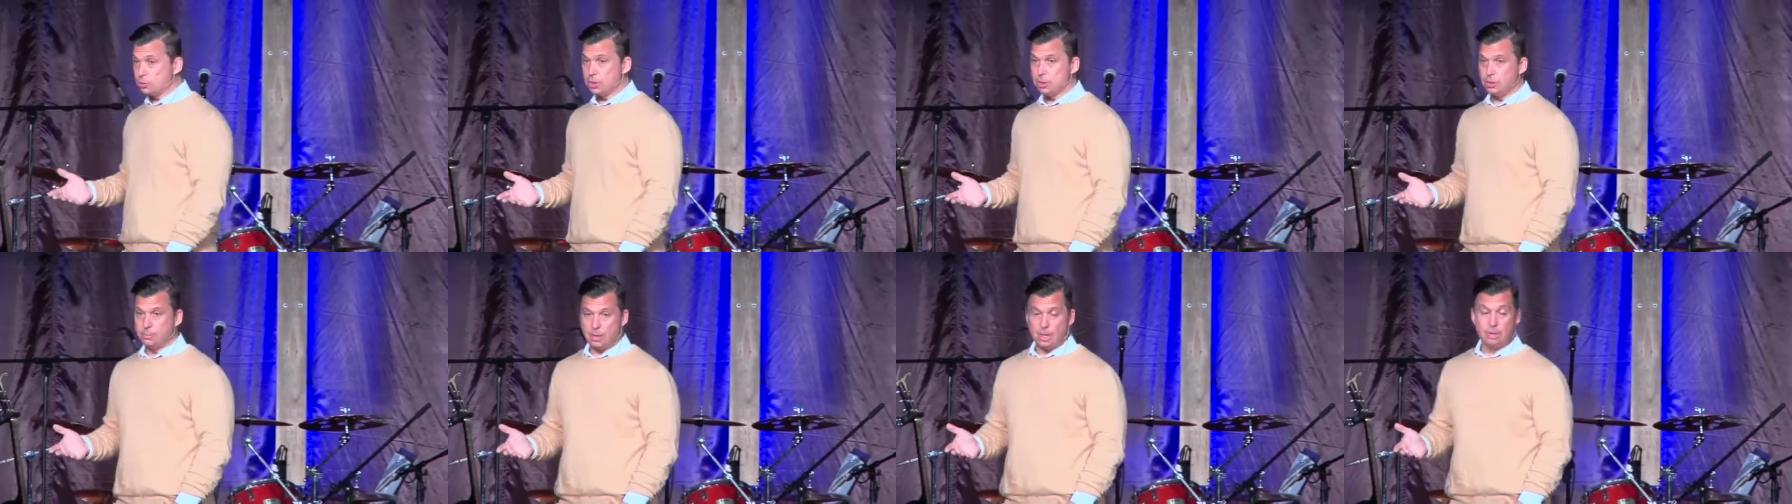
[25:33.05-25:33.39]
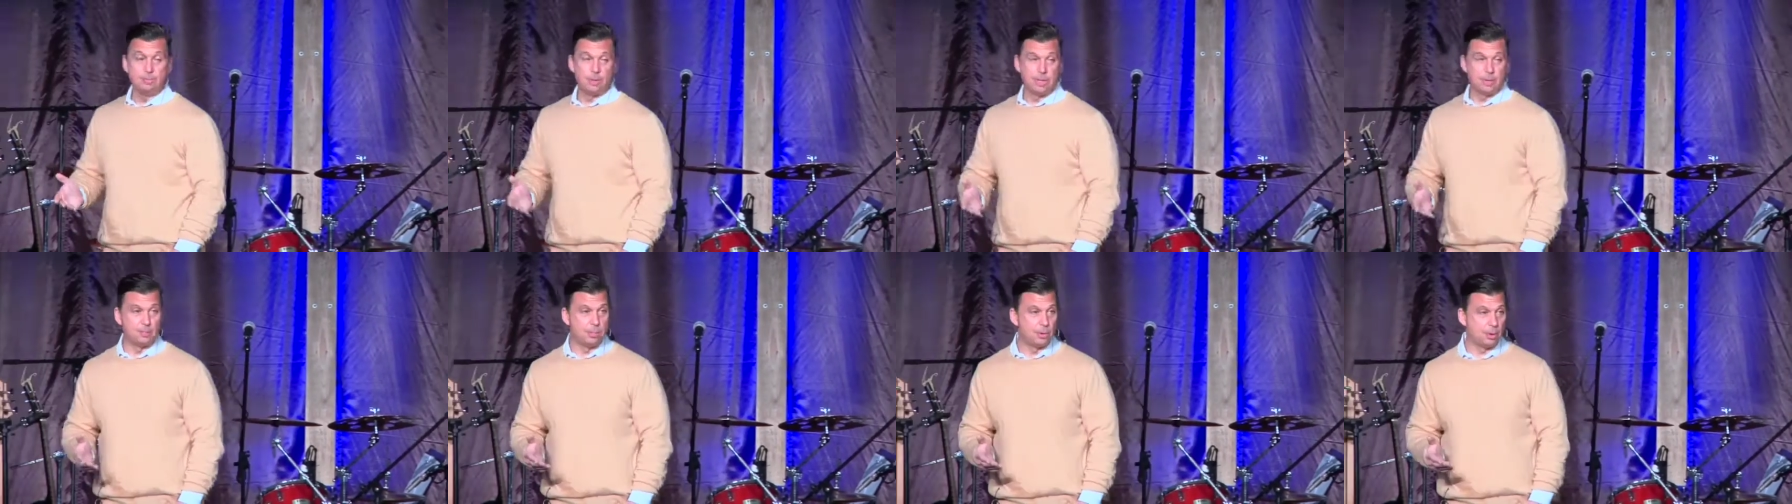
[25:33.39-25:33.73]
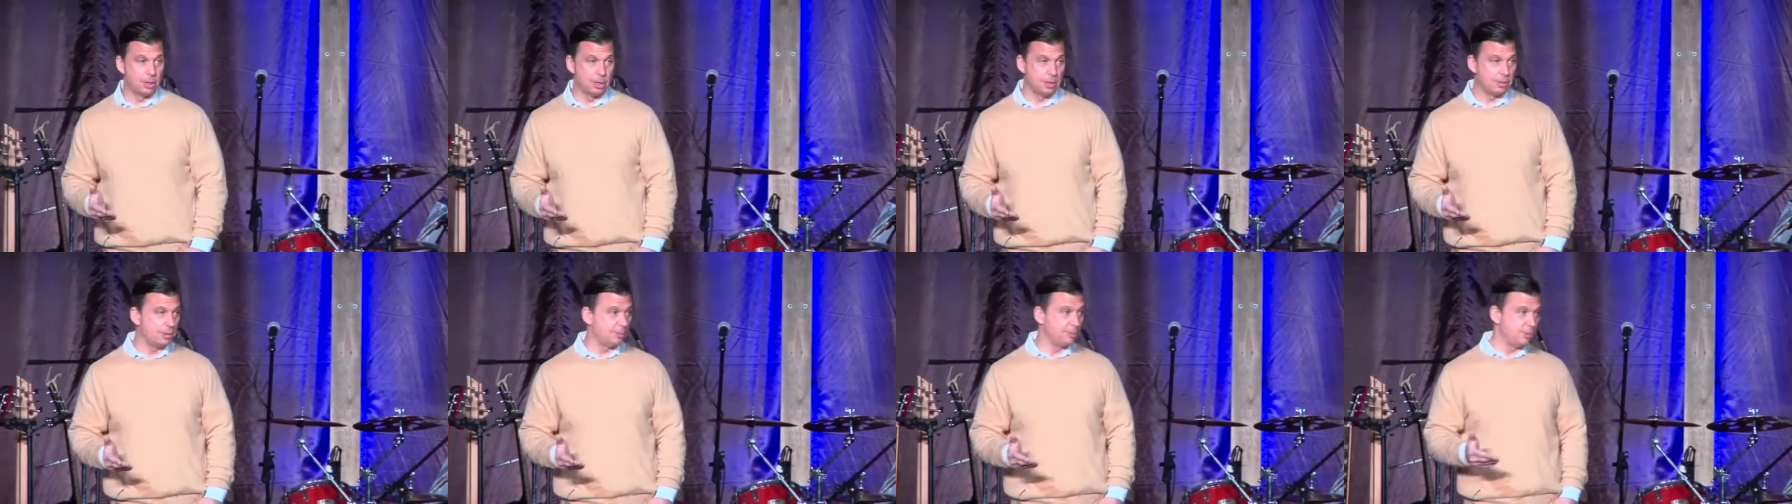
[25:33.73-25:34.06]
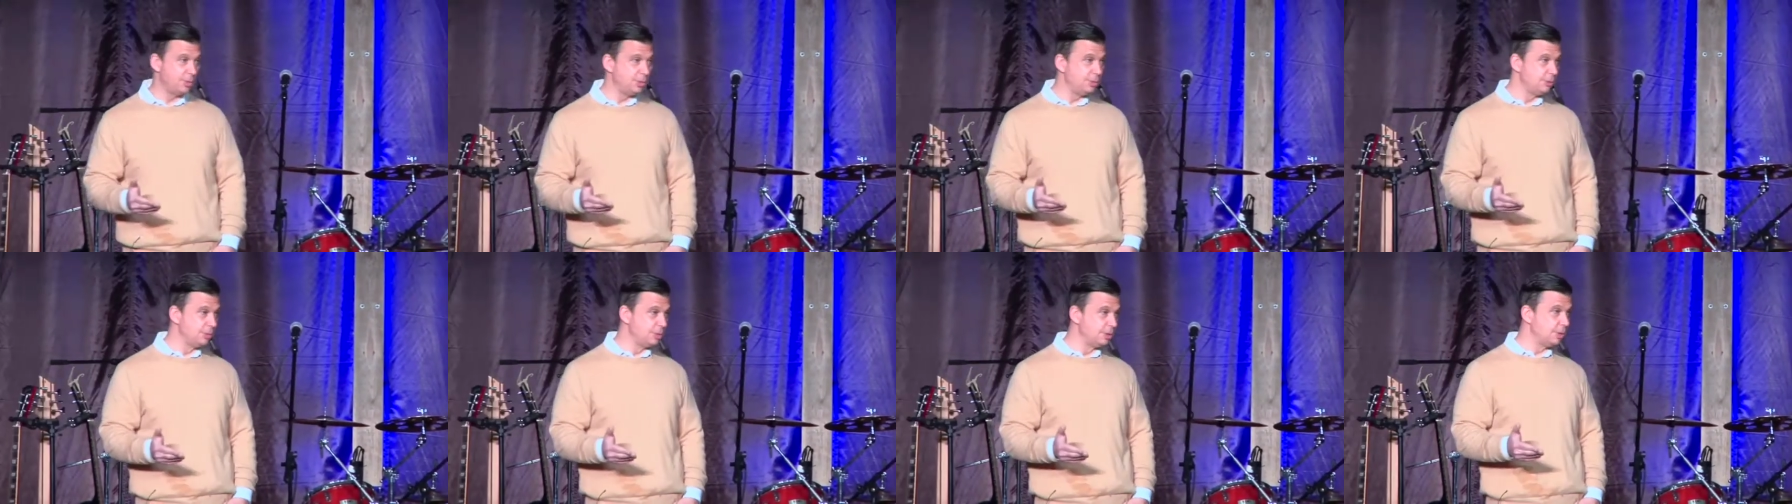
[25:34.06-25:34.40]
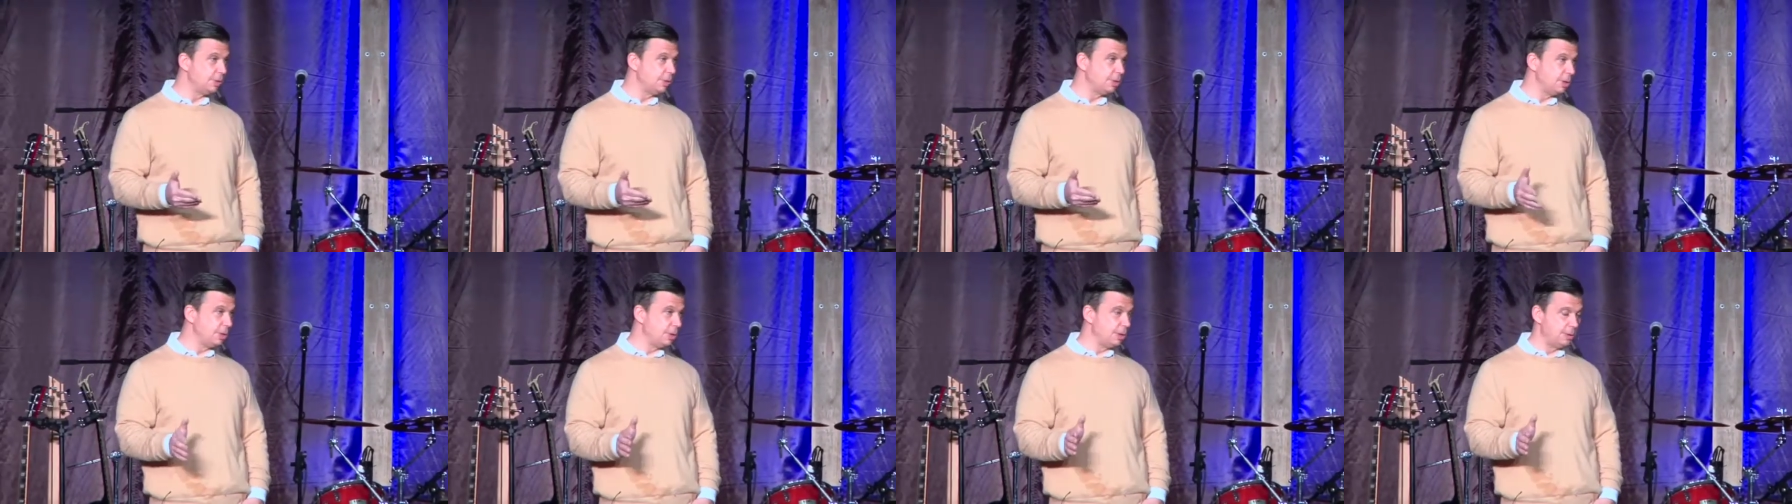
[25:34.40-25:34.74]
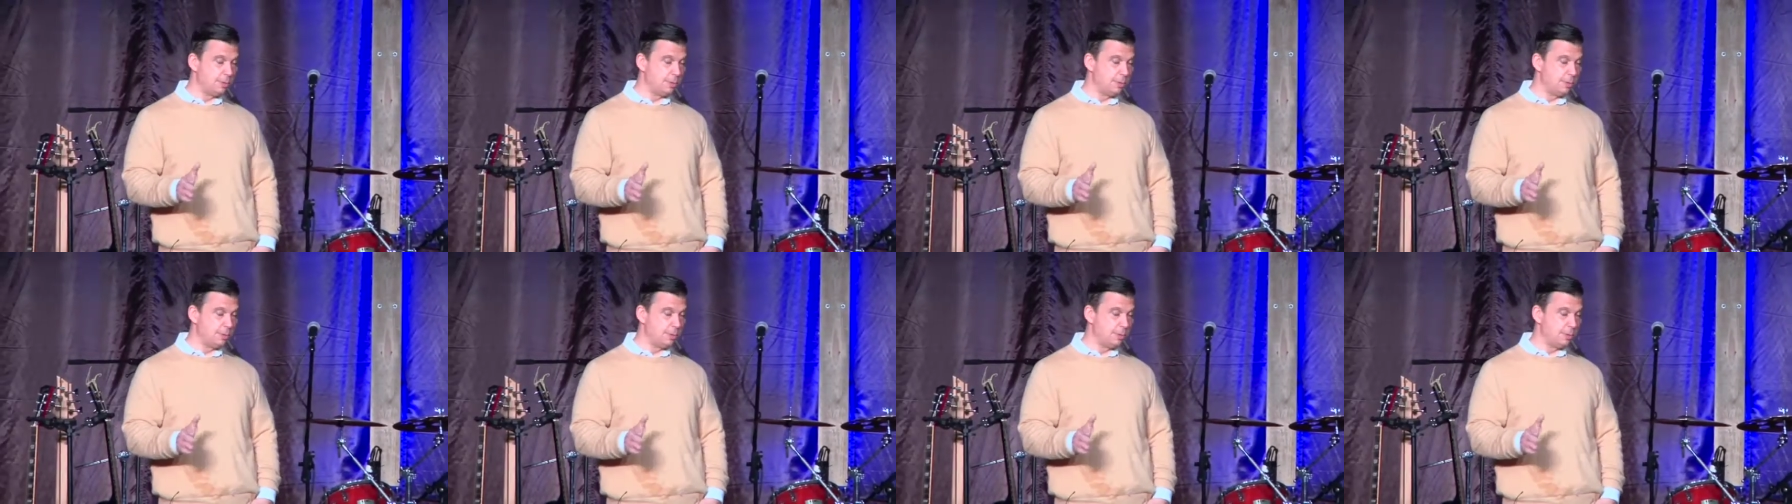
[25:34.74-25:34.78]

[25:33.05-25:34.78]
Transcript: You may have been a part when you were uh,